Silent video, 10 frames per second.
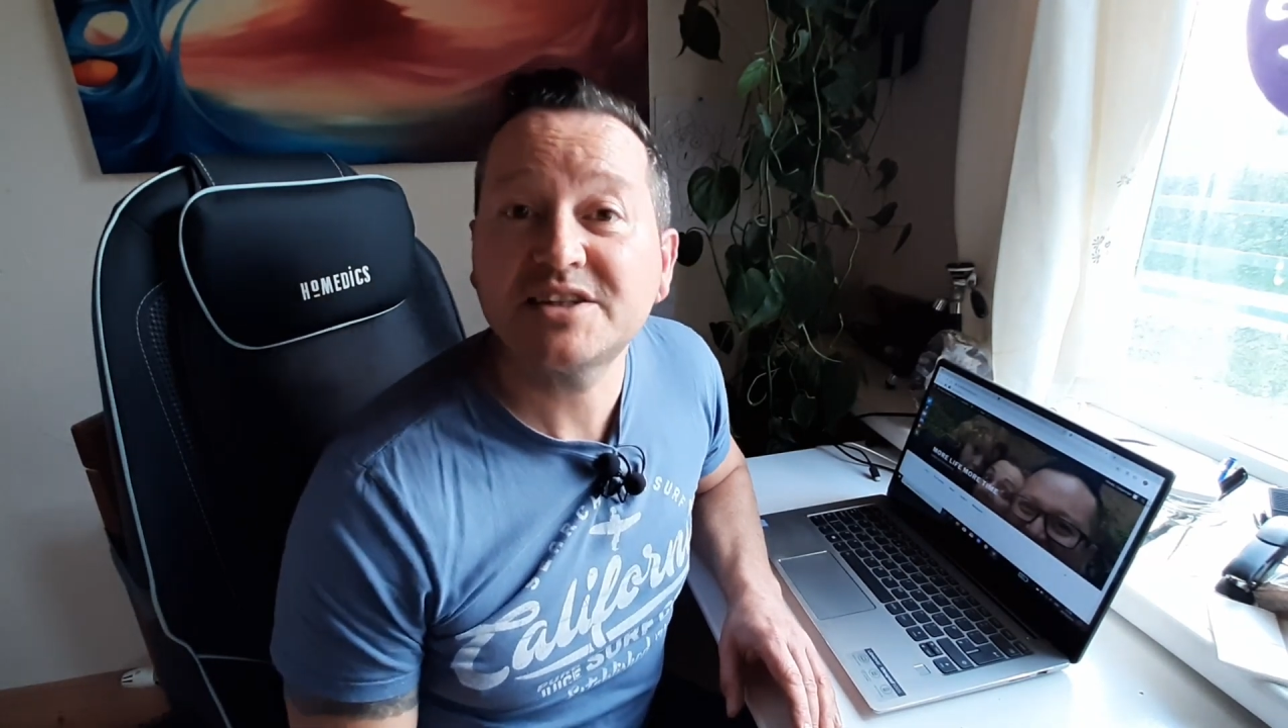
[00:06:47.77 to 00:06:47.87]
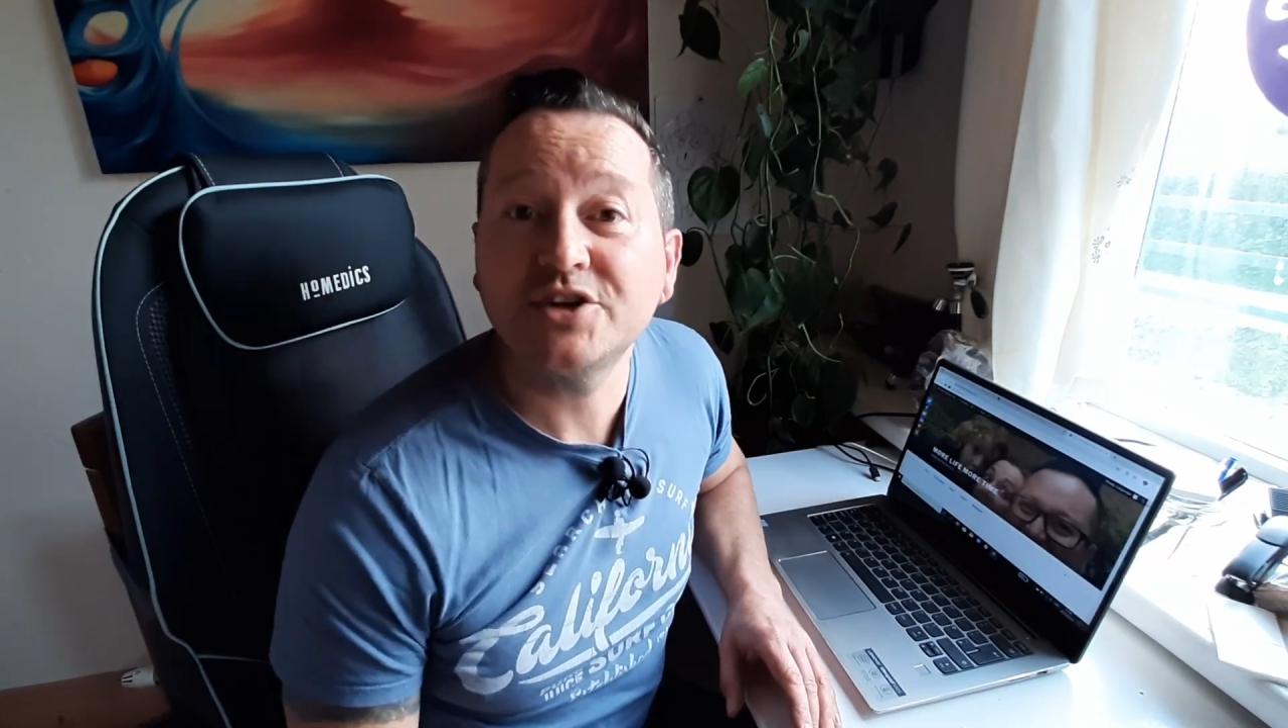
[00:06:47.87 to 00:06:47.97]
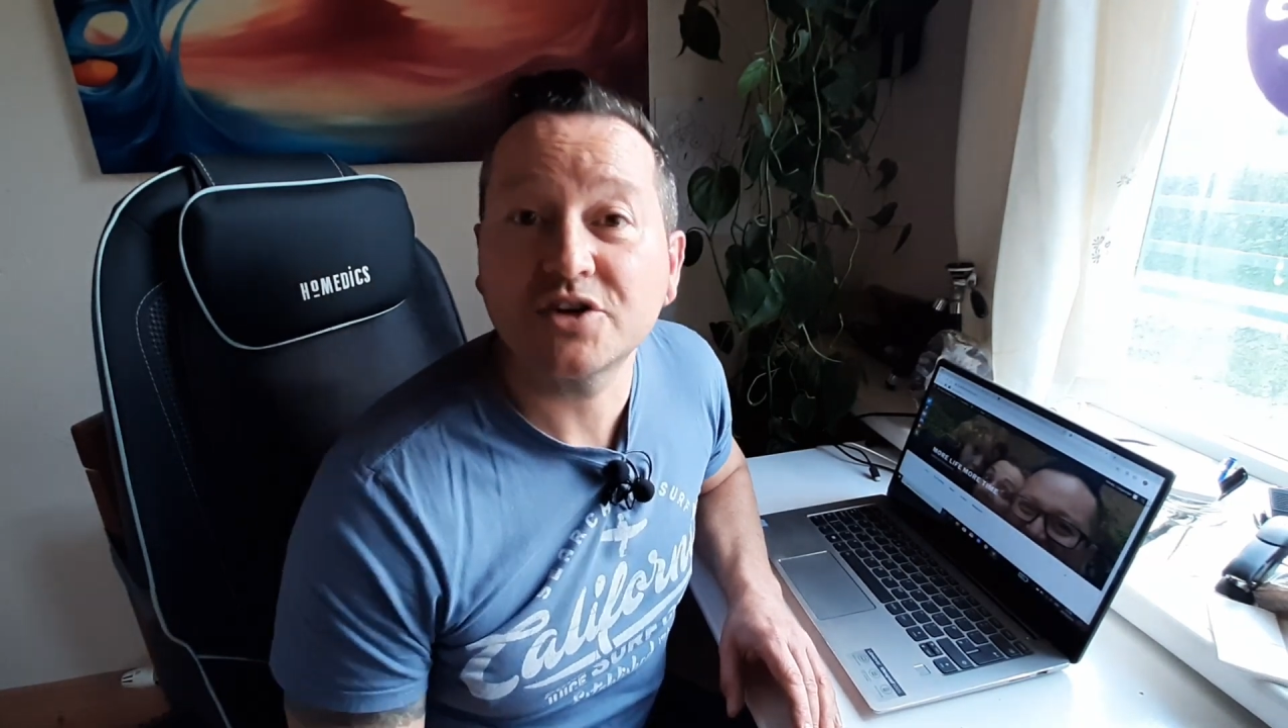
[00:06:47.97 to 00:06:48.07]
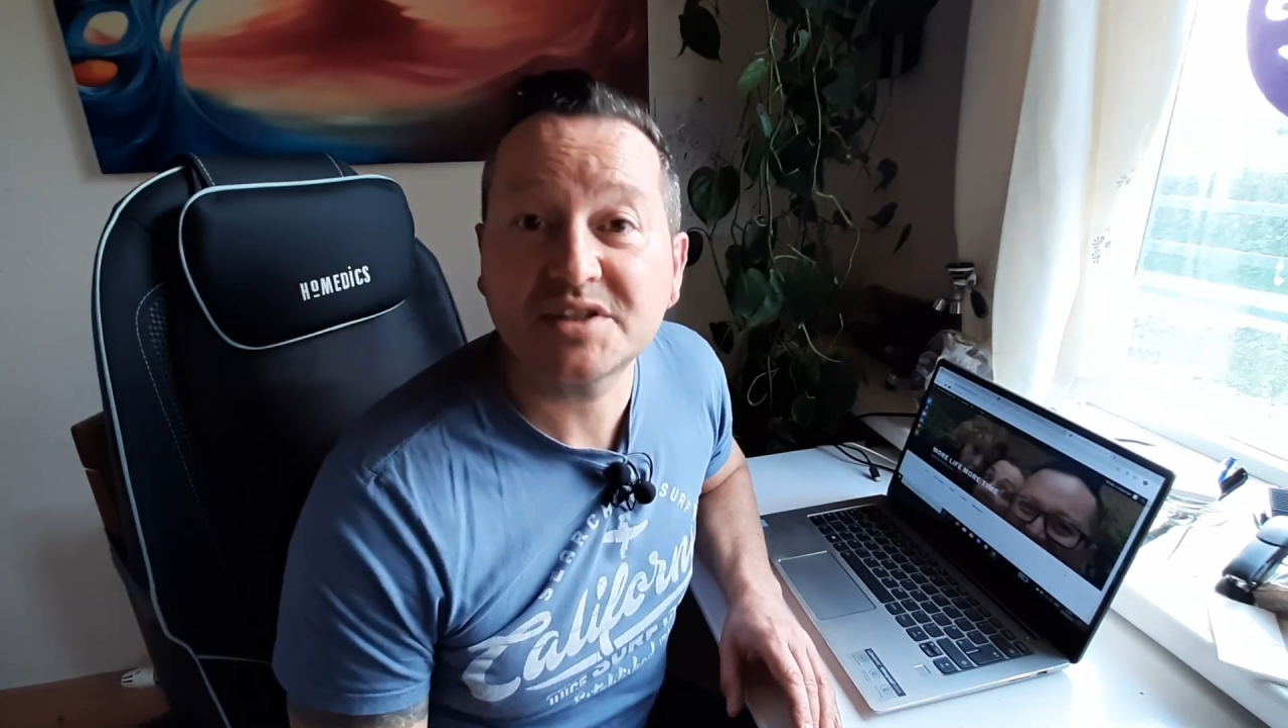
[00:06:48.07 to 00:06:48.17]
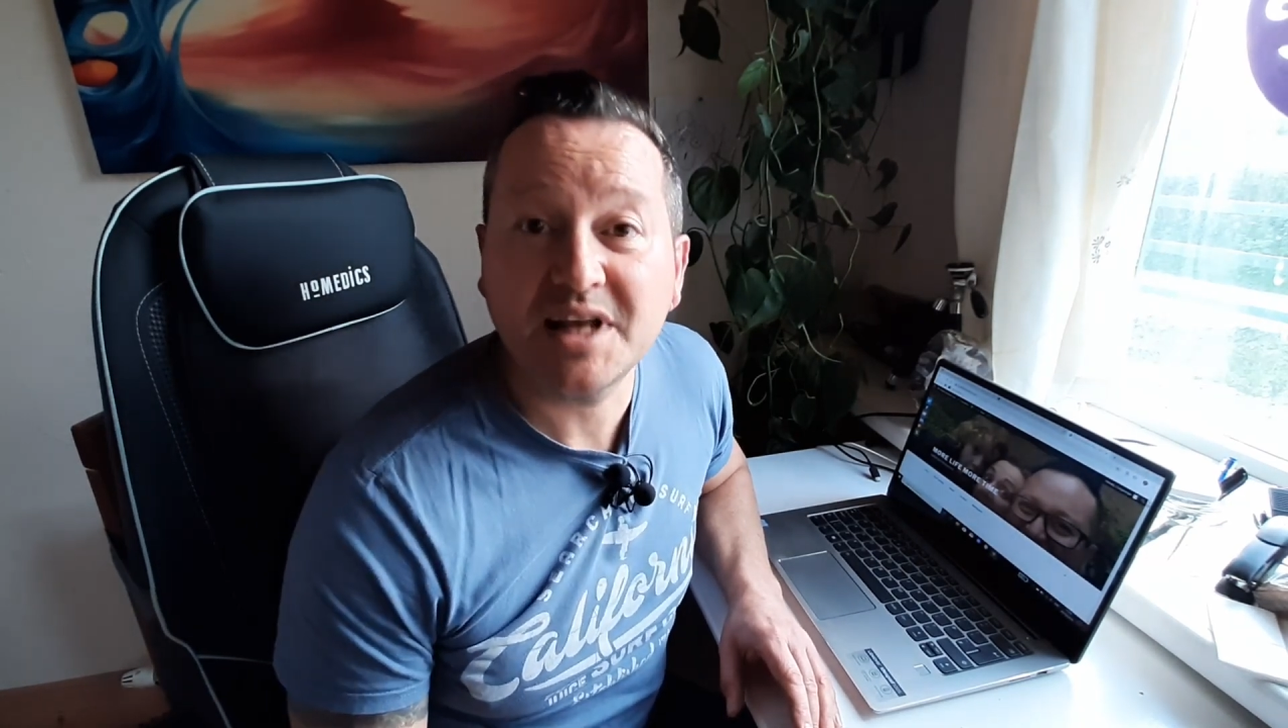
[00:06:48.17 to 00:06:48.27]
in
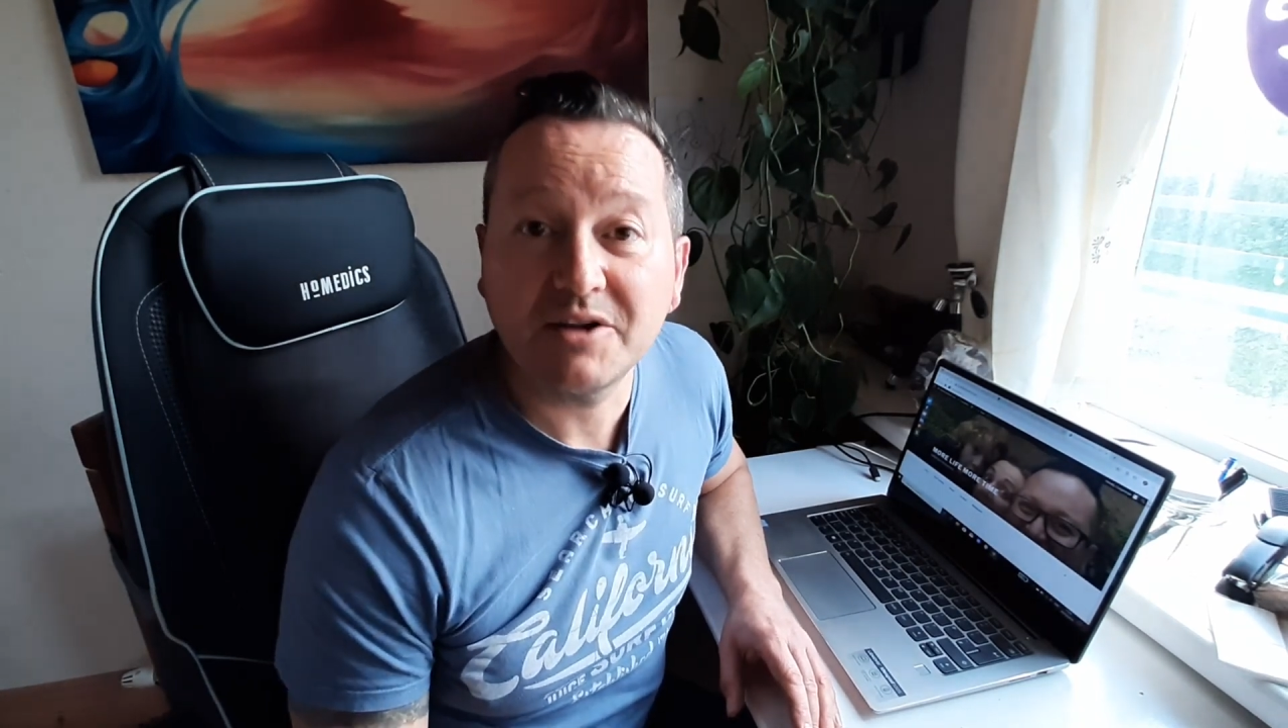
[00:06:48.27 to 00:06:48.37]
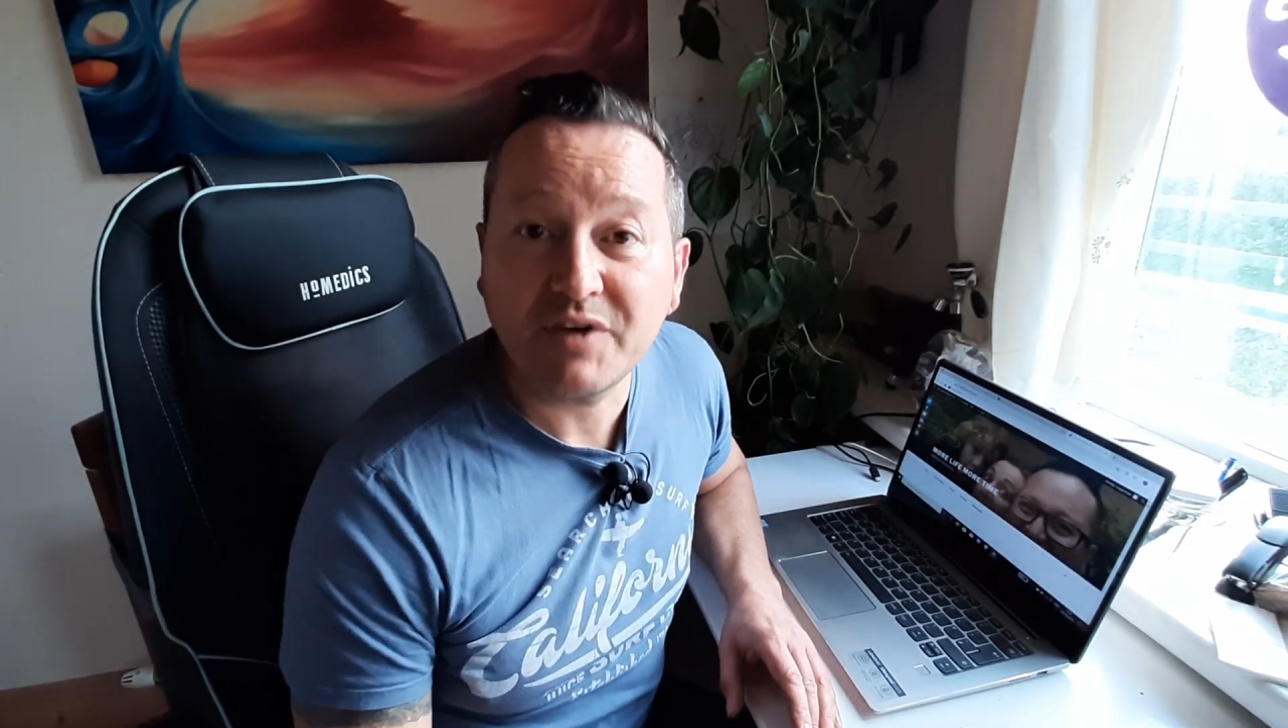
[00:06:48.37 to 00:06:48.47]
yourself